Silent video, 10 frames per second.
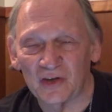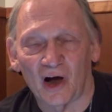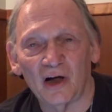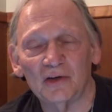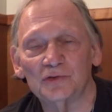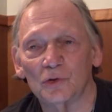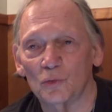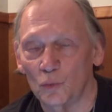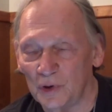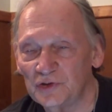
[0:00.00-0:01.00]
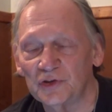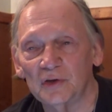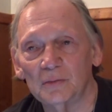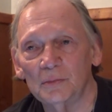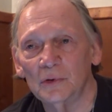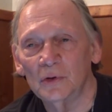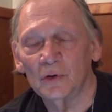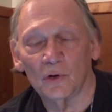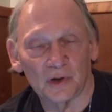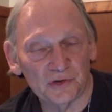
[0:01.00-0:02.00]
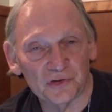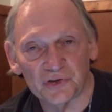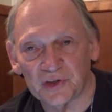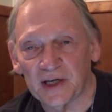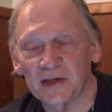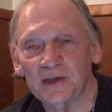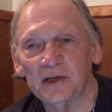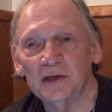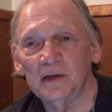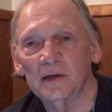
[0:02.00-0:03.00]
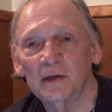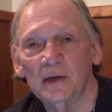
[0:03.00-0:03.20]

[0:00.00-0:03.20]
knowledge or wisdom or understanding,